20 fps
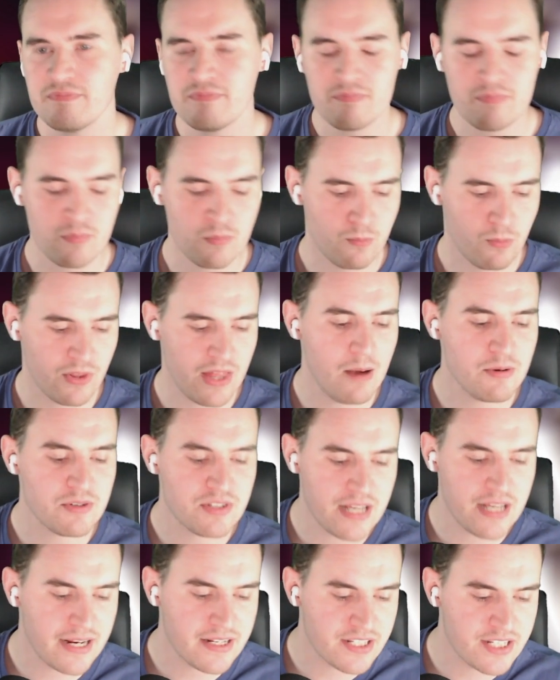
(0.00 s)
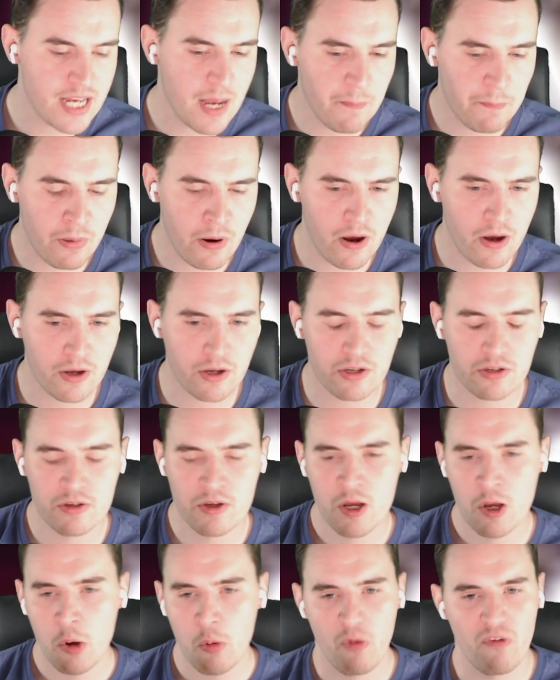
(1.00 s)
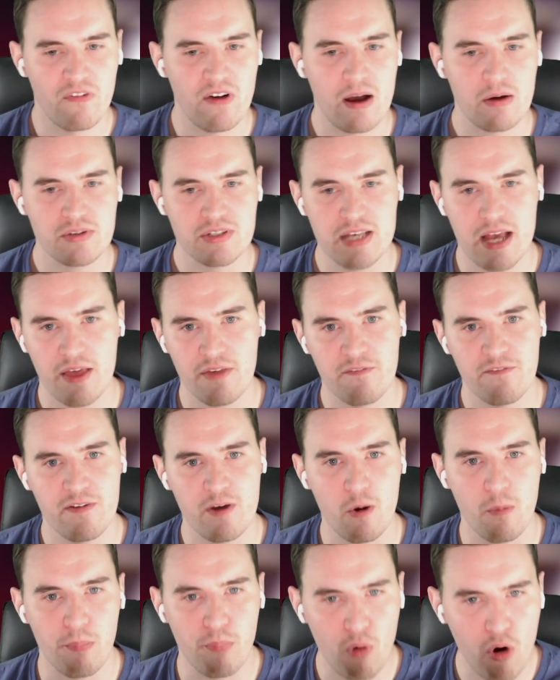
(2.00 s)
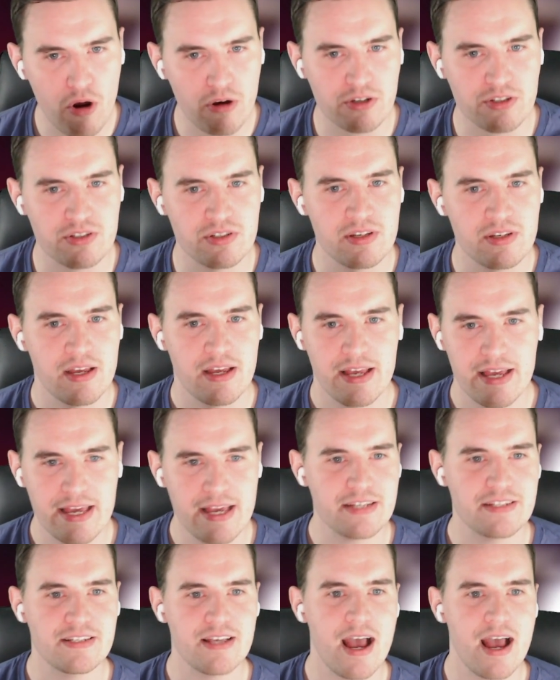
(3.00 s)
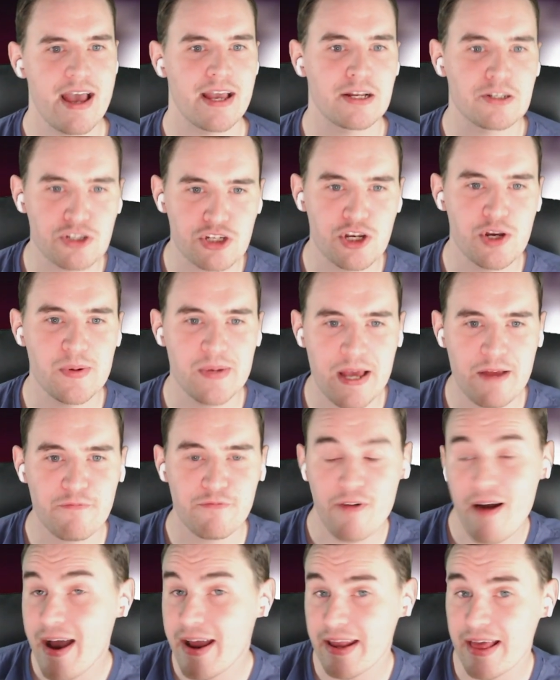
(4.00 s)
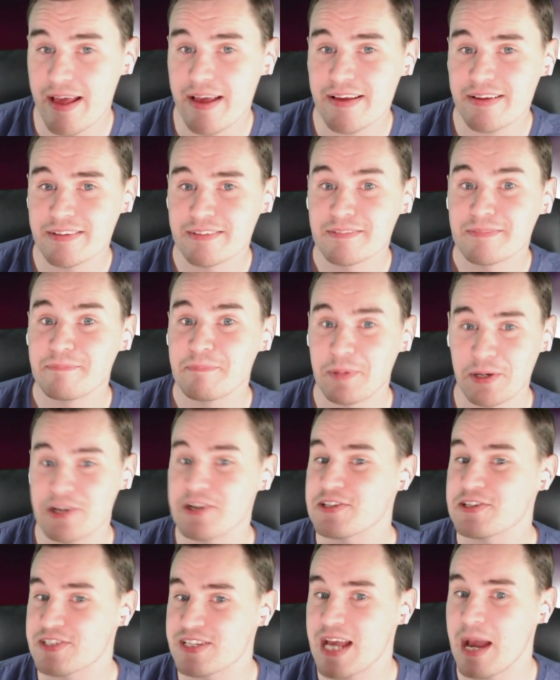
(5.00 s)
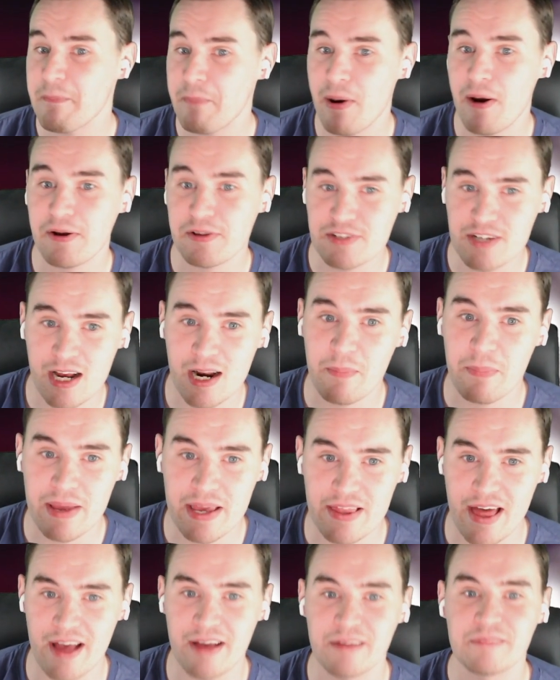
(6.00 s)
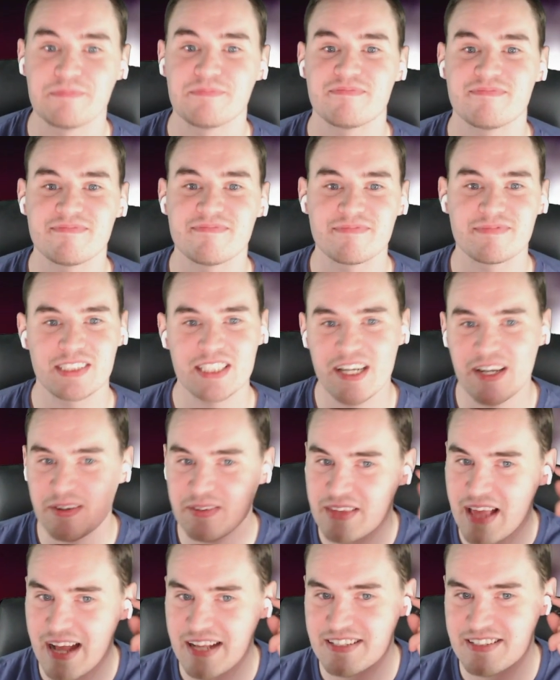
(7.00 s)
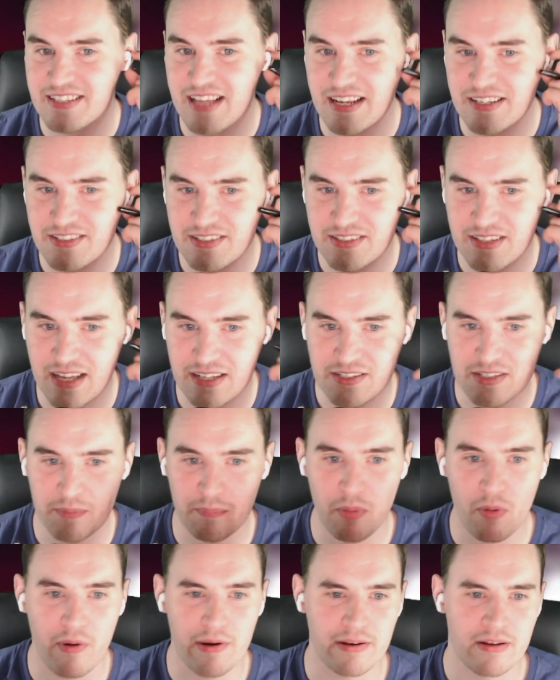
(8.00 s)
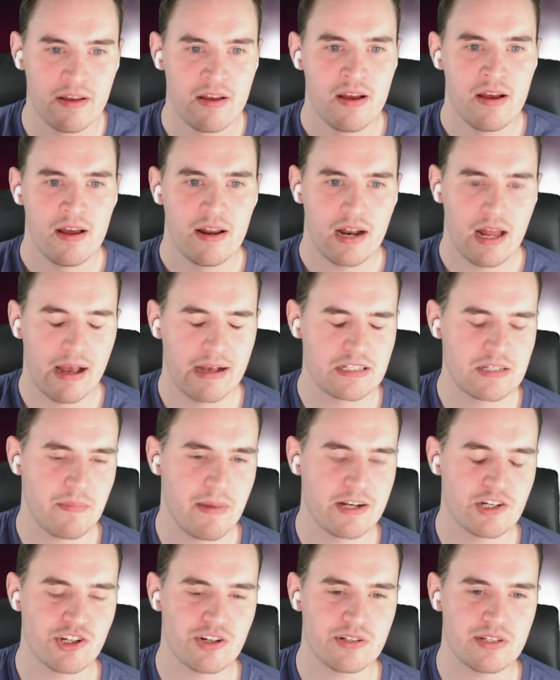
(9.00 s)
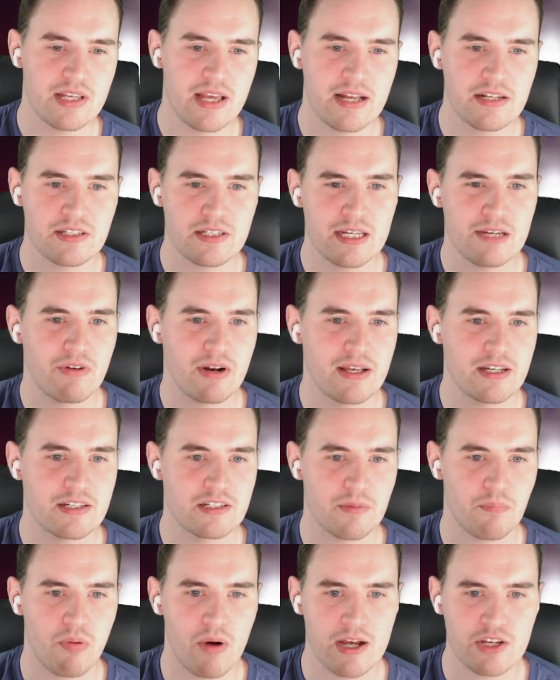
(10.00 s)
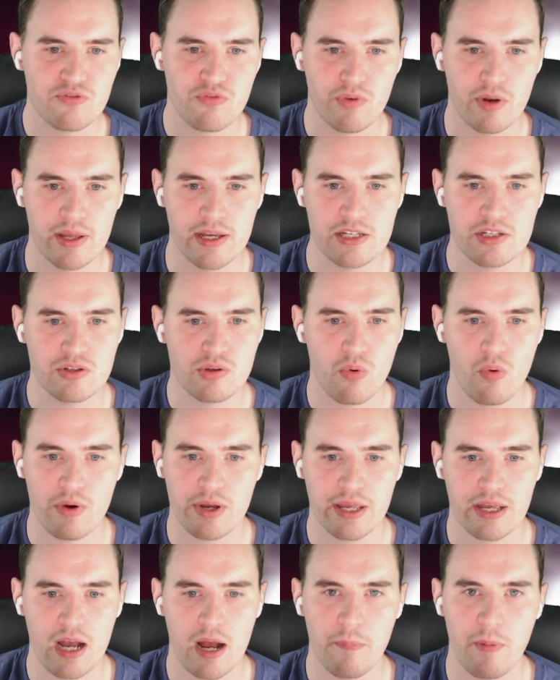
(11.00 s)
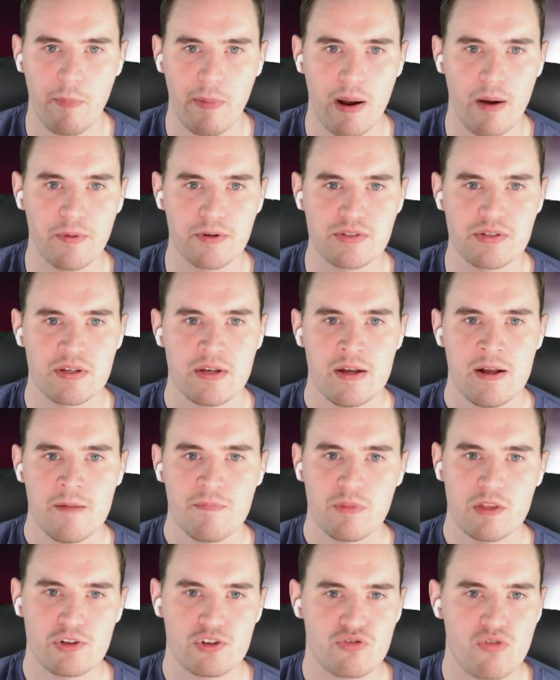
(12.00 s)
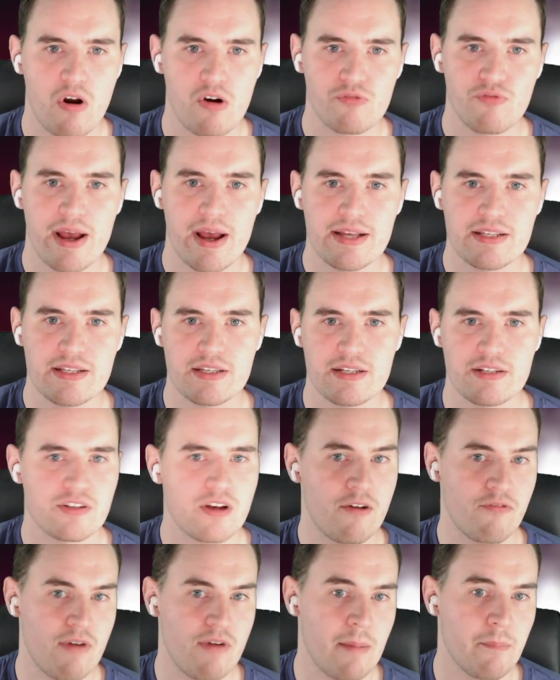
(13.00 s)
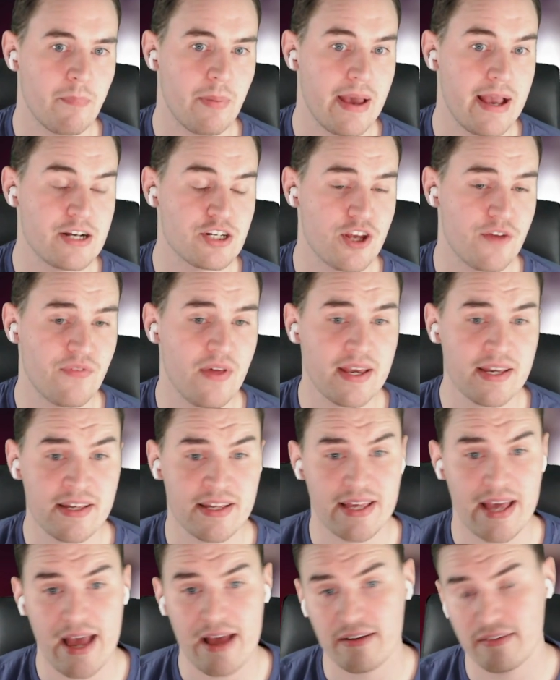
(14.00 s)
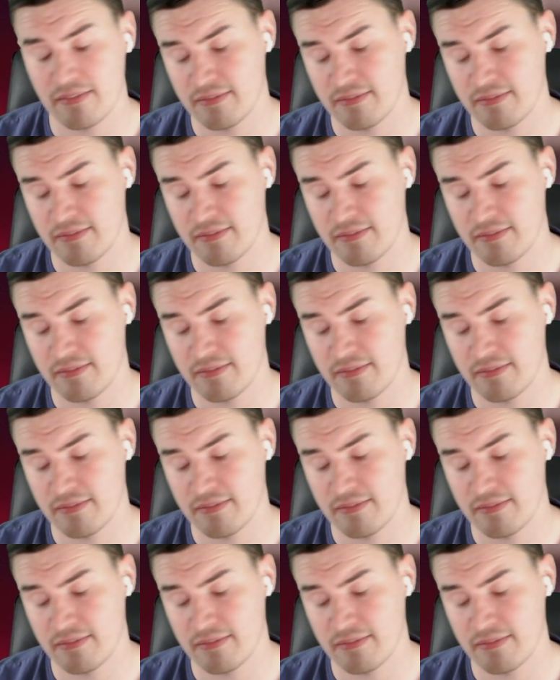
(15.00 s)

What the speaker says: without saying CM Punk, without saying Phil Brooks, he is saying tune in Friday because CM Punk is going to be there. So that's the point. Now, as I mentioned, TNT released a press release talking up about the strong ratings of Rampage. If they can get